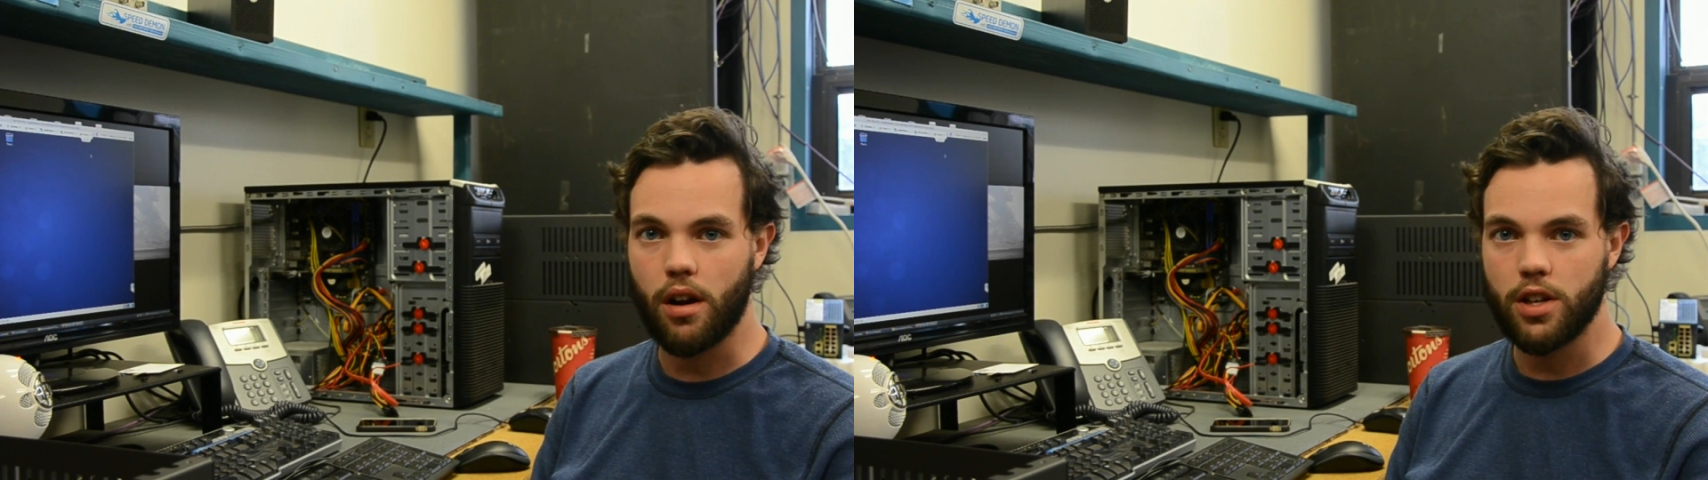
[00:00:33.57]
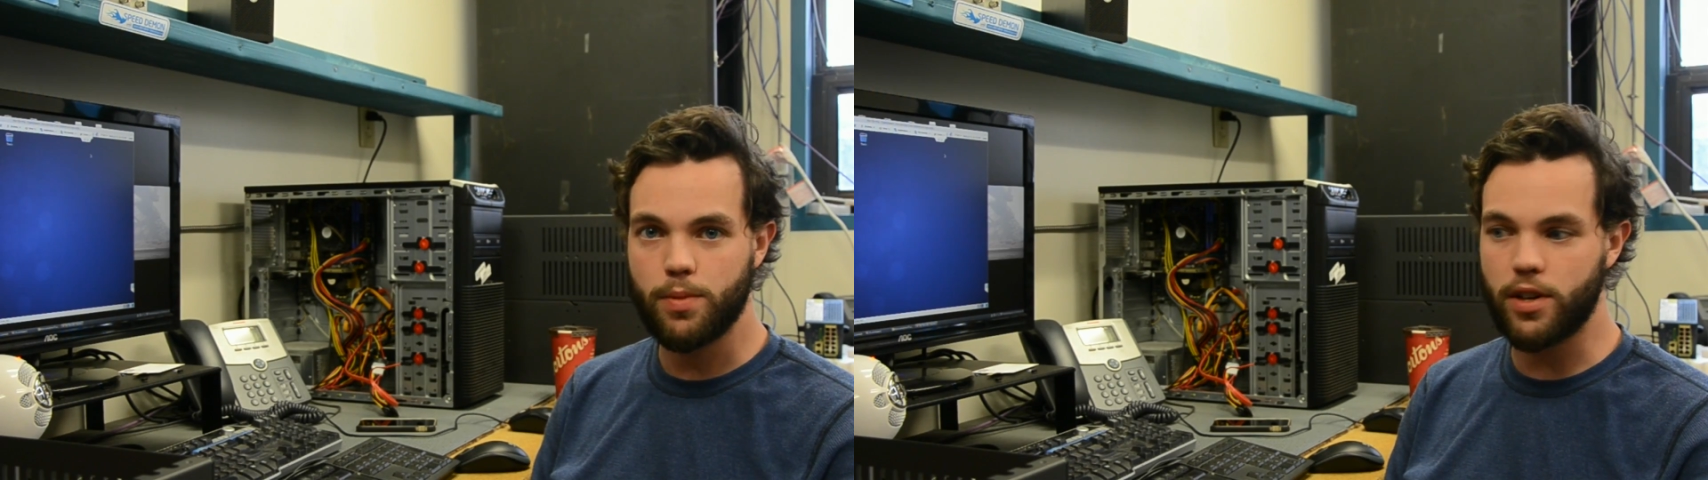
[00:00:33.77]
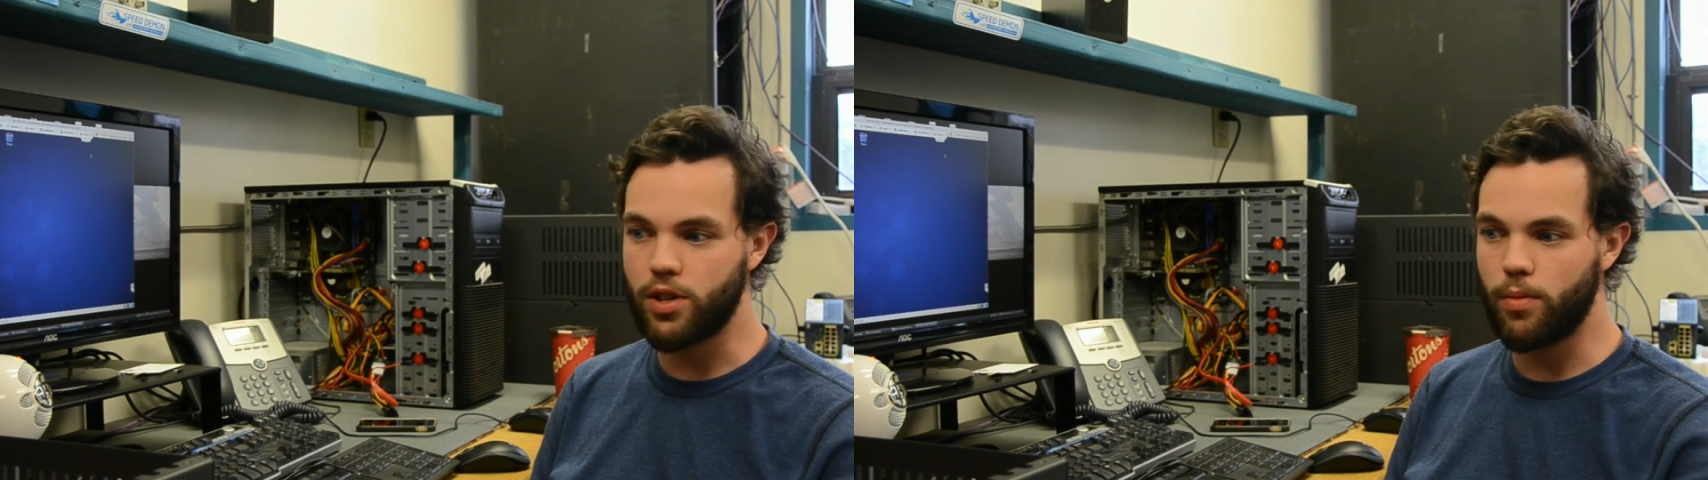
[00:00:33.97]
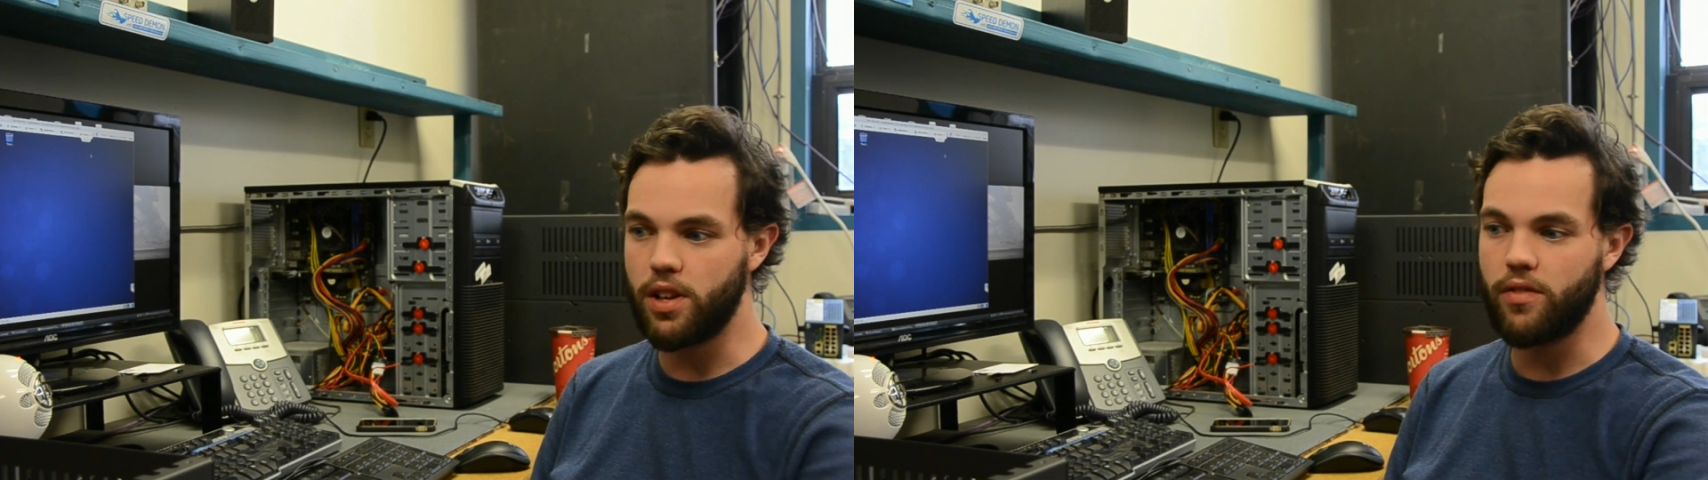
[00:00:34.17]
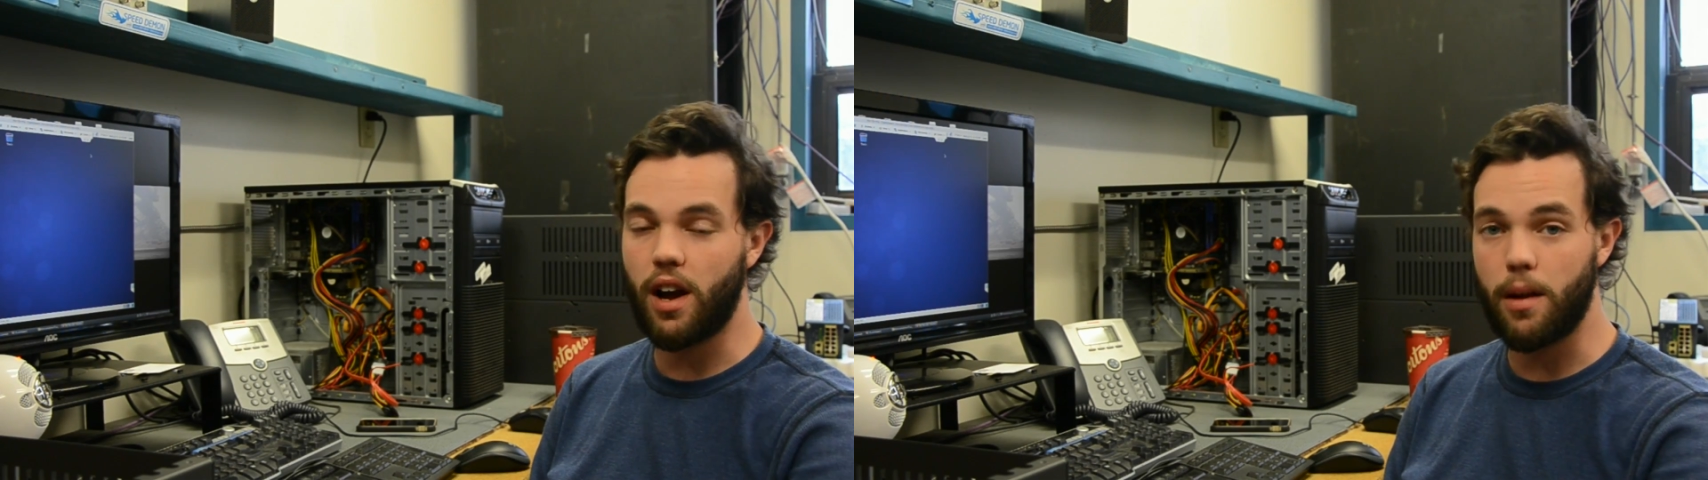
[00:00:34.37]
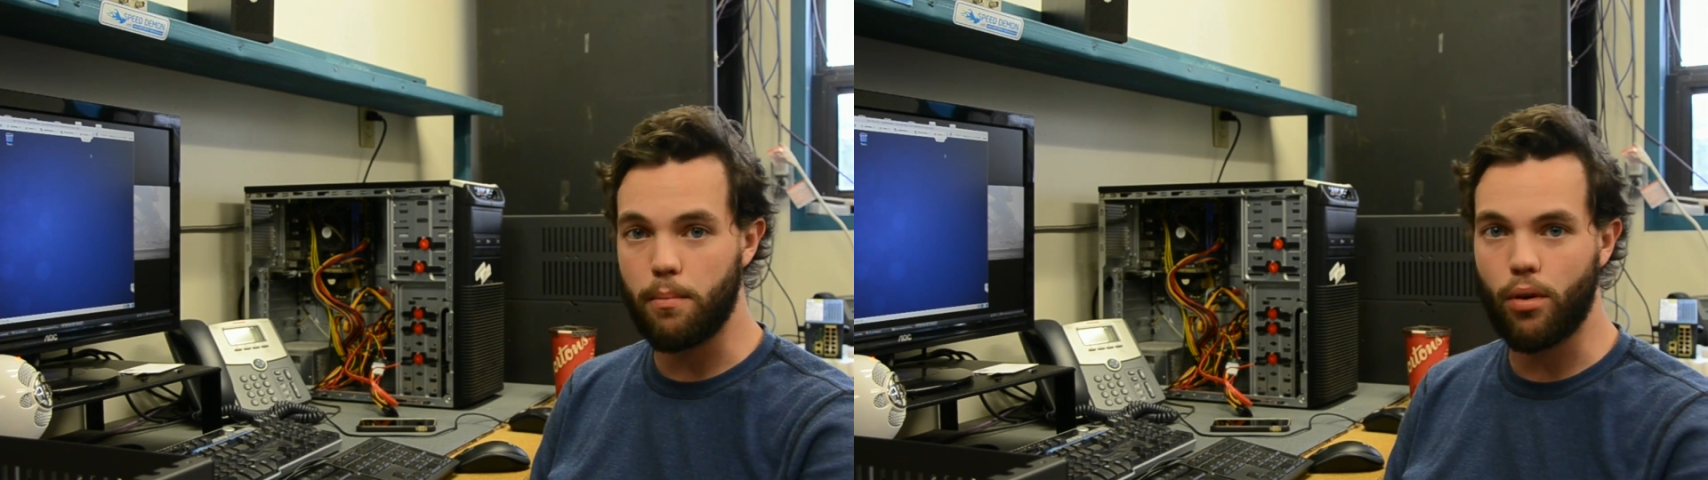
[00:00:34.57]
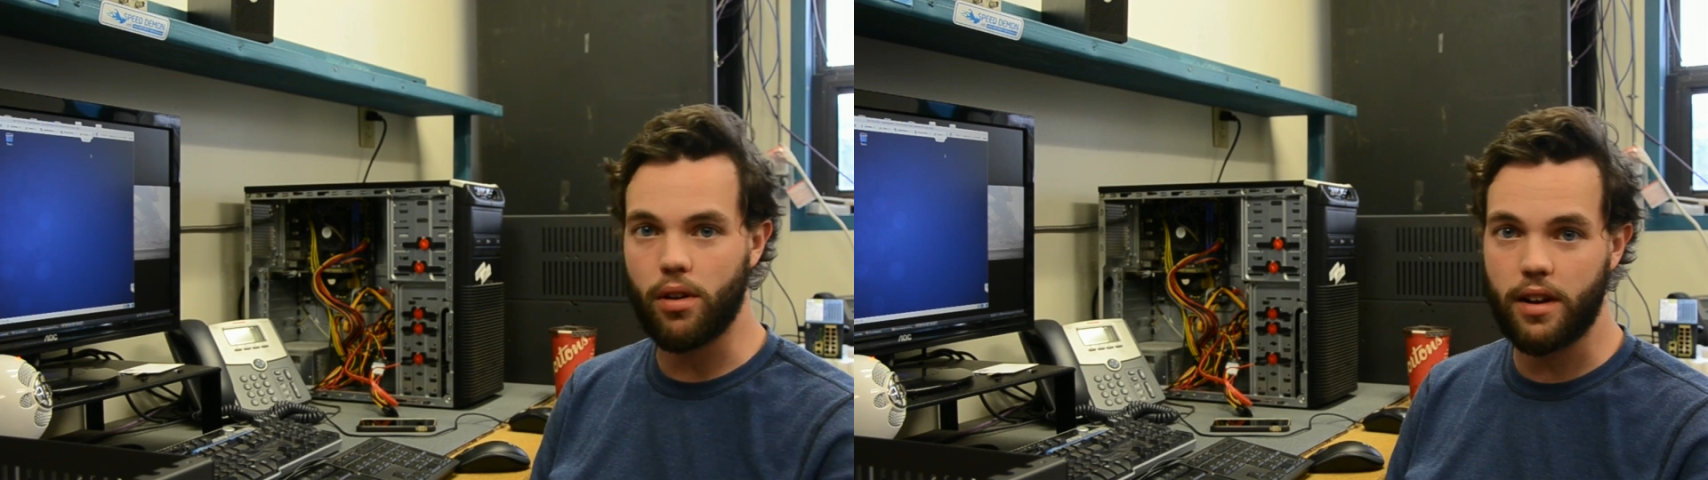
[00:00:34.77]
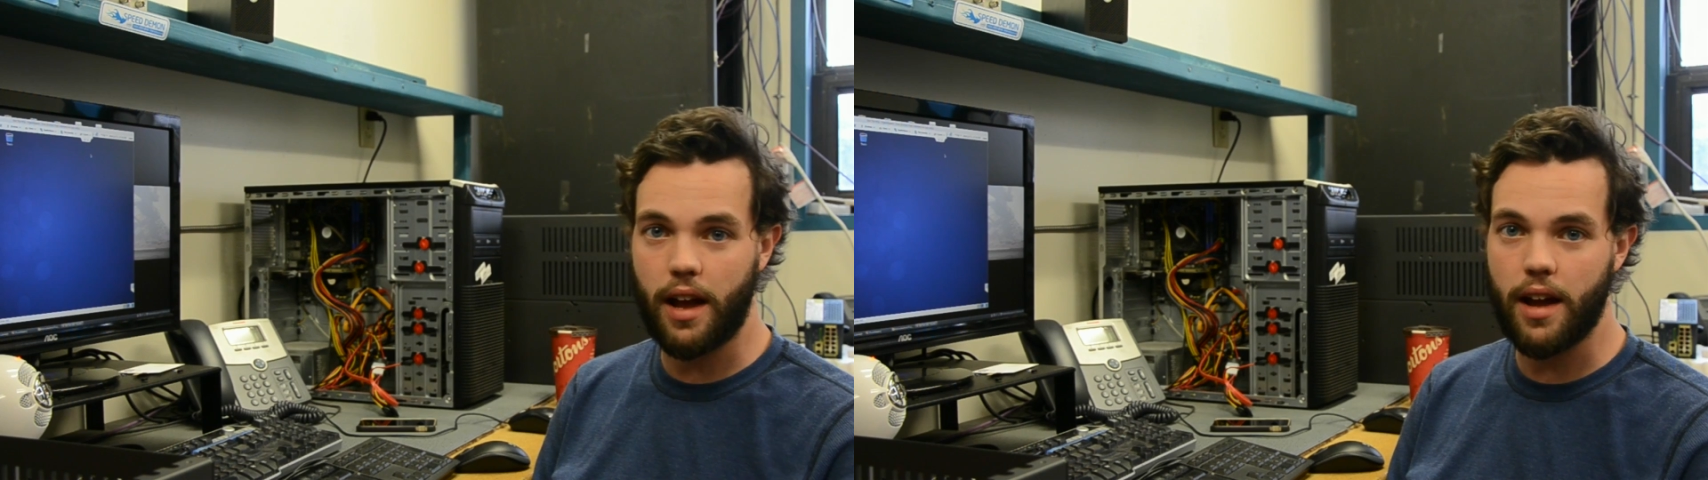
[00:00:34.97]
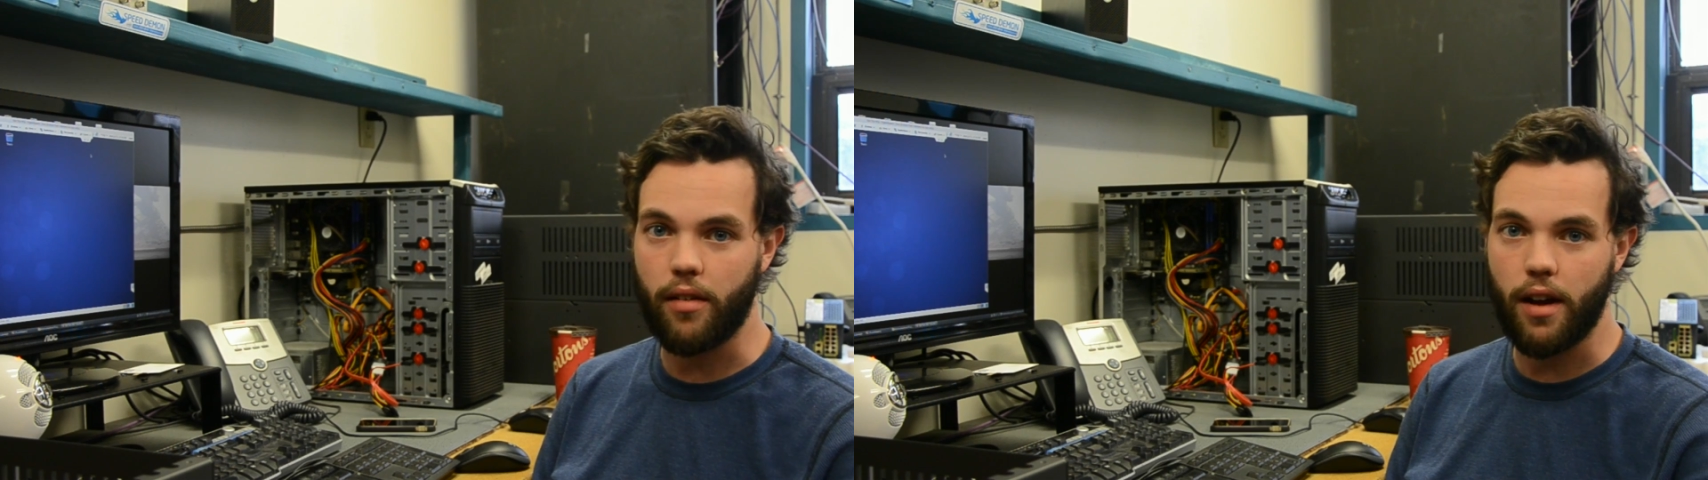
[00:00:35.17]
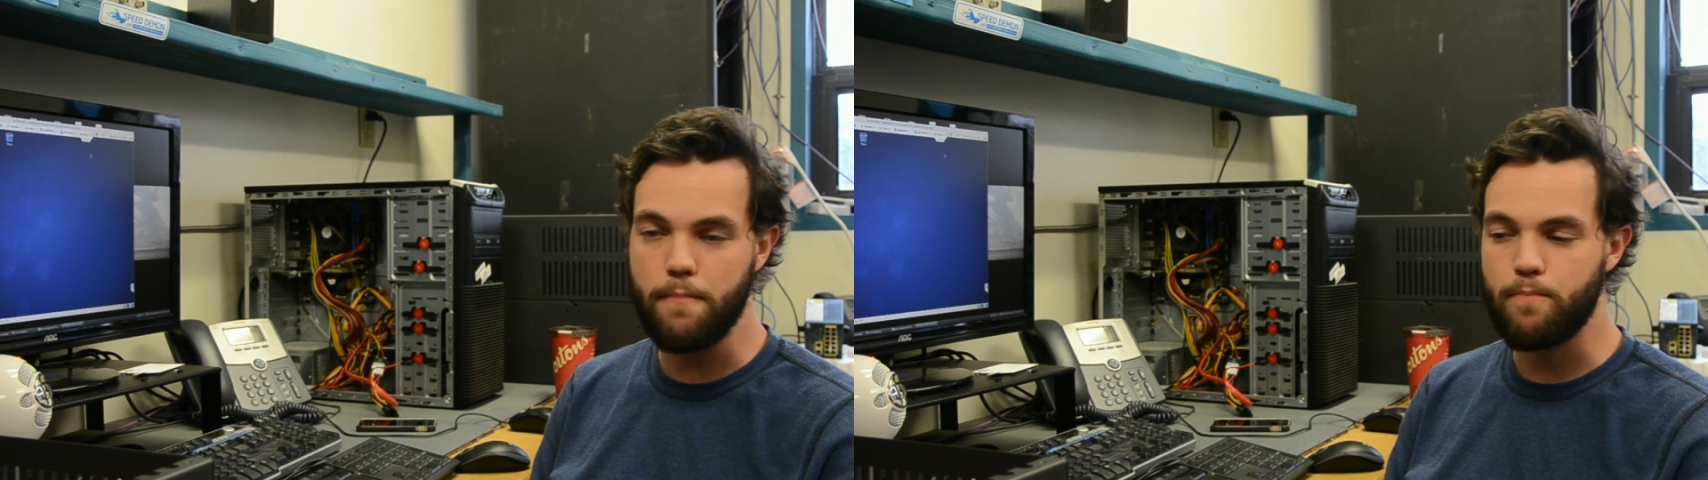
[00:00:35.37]
especially when you've got important data,
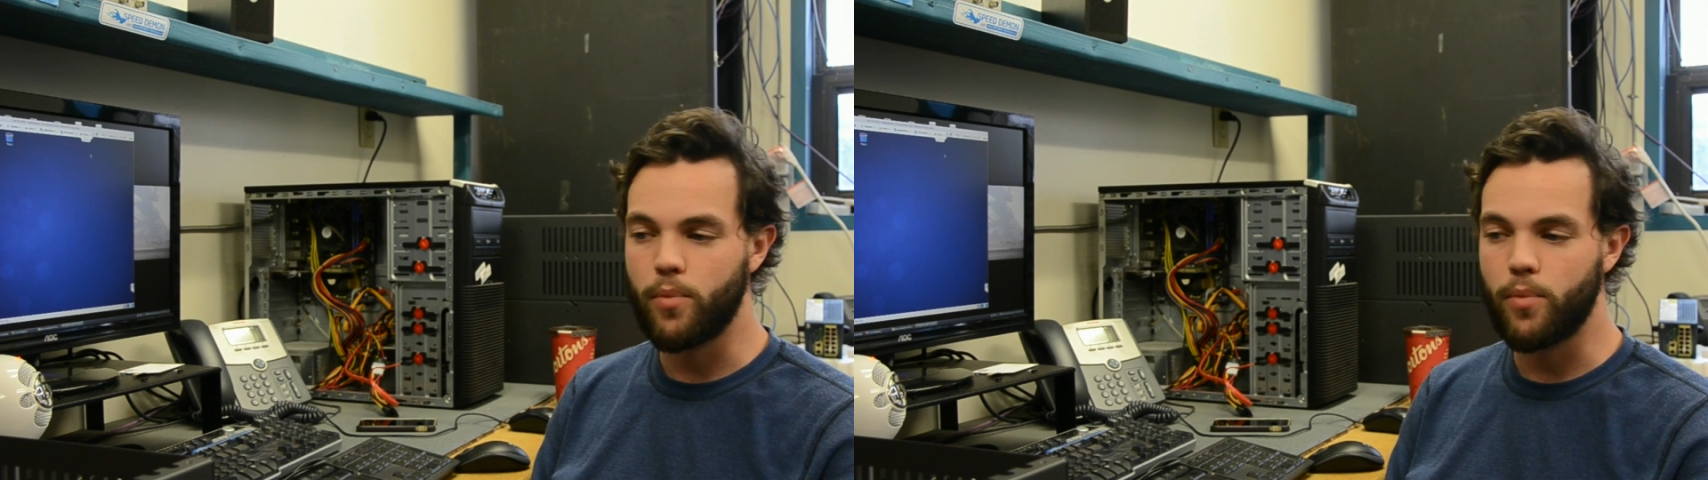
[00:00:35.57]
right?